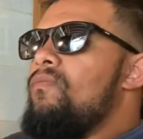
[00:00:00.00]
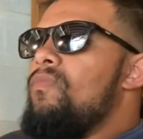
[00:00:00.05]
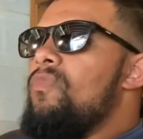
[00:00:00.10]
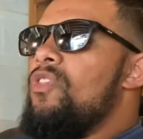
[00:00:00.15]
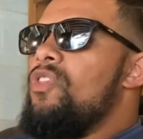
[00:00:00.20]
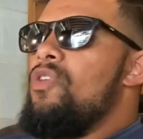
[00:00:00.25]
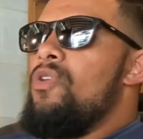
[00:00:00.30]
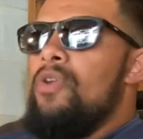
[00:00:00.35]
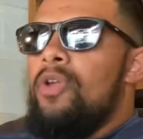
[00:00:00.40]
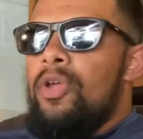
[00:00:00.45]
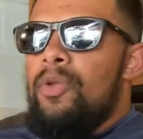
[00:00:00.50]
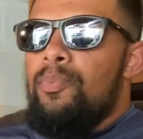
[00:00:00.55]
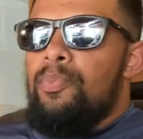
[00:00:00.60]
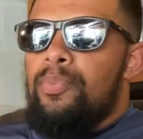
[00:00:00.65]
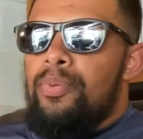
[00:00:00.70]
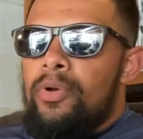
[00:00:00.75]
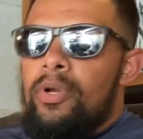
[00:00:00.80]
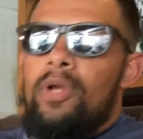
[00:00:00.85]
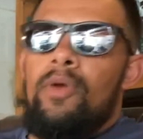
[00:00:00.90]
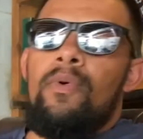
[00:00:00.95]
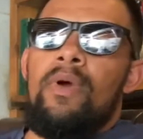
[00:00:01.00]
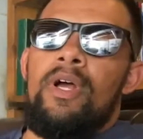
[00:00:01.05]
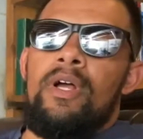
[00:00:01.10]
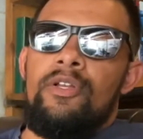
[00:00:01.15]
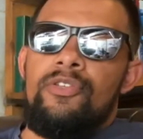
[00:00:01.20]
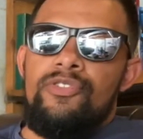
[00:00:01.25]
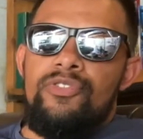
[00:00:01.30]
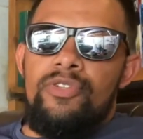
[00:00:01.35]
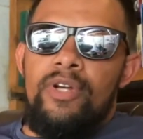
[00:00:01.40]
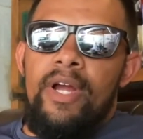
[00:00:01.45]
you can pretty well
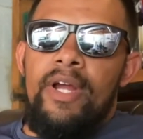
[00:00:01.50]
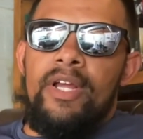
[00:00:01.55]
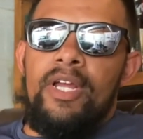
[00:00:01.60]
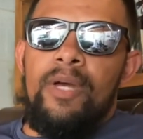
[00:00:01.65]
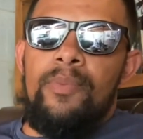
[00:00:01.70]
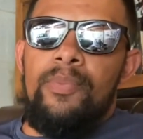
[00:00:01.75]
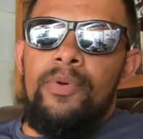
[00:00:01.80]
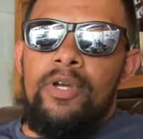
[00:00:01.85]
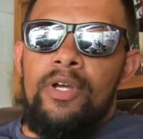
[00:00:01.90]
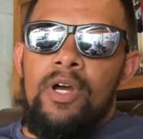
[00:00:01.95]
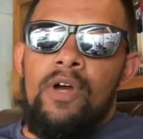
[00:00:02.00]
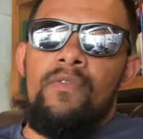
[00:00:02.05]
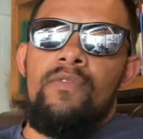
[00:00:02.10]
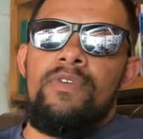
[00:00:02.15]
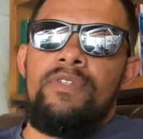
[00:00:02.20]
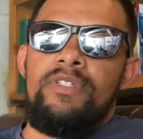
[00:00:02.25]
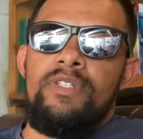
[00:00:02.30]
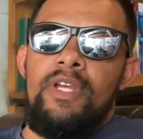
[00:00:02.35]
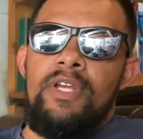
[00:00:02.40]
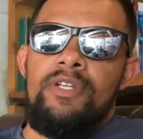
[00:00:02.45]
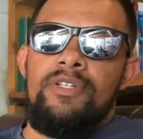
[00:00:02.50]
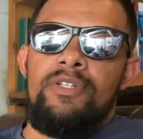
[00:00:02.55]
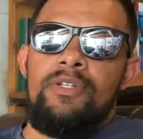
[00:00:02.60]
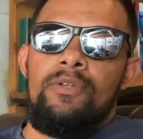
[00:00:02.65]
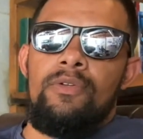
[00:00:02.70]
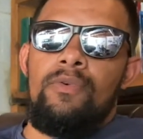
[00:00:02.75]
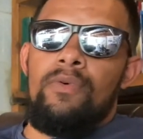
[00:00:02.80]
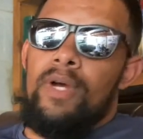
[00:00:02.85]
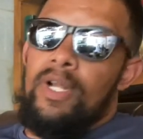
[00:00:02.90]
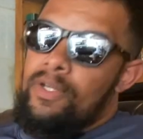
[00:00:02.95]
strike up a conversation
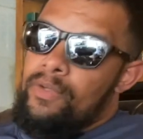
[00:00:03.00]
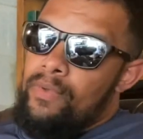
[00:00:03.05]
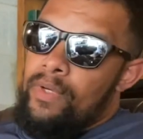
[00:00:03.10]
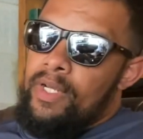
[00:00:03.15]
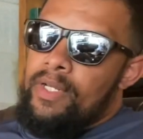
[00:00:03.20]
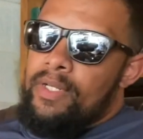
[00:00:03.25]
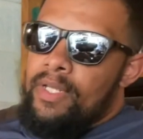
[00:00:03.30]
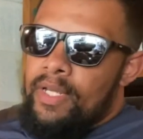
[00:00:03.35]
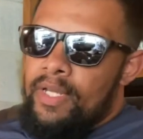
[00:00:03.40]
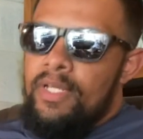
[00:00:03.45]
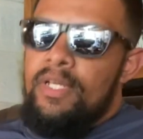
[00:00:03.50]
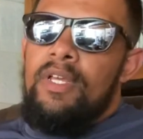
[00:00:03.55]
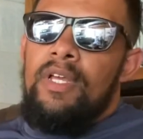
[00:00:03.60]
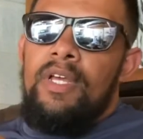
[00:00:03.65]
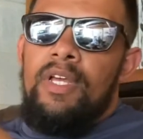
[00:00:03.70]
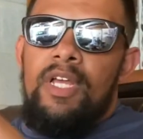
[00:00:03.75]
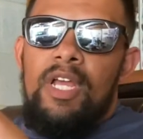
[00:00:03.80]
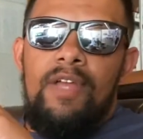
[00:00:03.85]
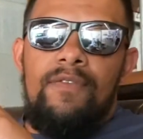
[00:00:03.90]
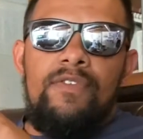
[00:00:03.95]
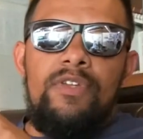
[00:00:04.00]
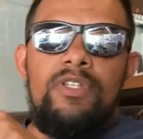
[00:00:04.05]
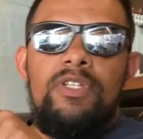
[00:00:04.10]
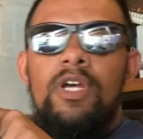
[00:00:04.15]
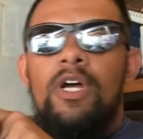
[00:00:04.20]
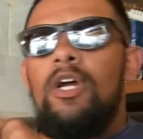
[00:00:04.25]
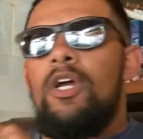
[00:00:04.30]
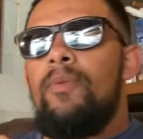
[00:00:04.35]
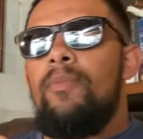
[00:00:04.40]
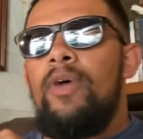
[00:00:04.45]
quite quickly if you
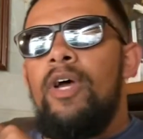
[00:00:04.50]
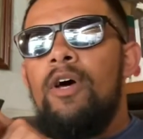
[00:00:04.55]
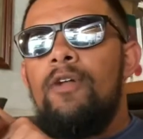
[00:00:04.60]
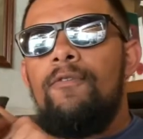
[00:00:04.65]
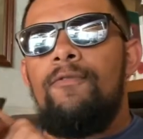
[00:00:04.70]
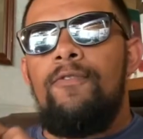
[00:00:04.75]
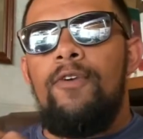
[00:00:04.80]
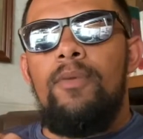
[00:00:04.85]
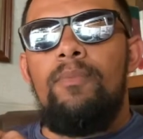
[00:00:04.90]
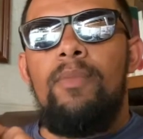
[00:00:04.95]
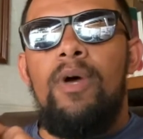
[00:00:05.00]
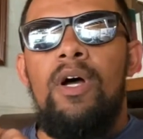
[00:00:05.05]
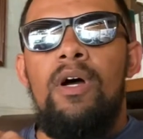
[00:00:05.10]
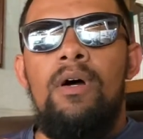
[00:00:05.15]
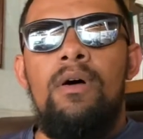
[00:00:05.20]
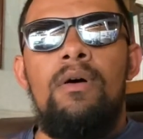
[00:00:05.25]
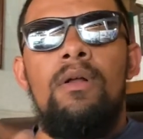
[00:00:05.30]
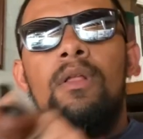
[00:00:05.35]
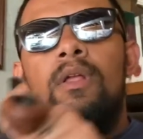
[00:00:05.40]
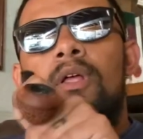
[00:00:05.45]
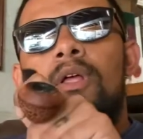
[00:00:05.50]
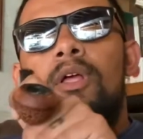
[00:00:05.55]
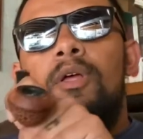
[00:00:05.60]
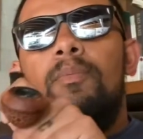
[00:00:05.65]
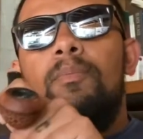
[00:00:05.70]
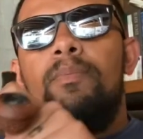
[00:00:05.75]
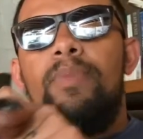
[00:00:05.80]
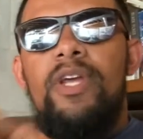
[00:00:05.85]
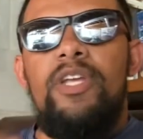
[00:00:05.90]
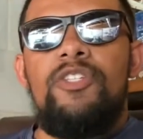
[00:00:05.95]
talk about football,
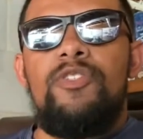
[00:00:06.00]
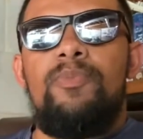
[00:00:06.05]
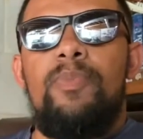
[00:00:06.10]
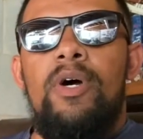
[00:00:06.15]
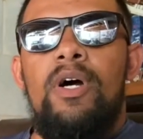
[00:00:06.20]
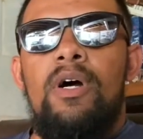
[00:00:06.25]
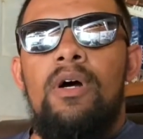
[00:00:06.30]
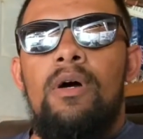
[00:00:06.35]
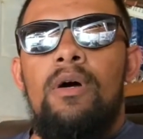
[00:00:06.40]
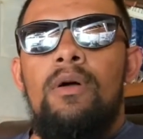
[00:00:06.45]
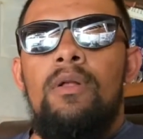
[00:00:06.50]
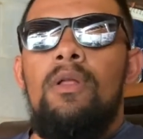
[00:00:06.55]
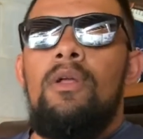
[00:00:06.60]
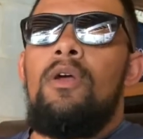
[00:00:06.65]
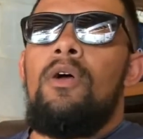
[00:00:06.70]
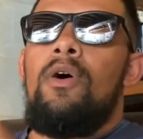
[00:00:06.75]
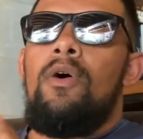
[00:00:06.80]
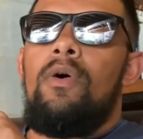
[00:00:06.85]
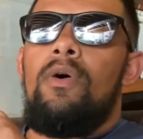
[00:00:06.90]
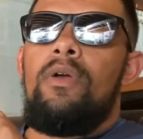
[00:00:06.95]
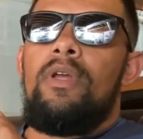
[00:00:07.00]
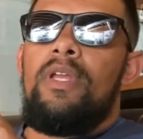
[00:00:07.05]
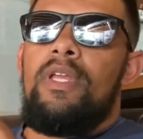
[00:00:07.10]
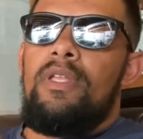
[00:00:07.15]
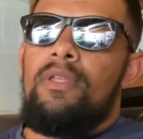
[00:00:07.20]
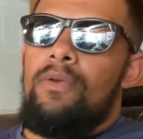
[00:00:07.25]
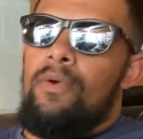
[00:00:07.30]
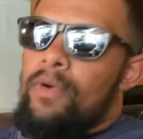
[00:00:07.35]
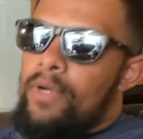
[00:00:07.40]
baseball, or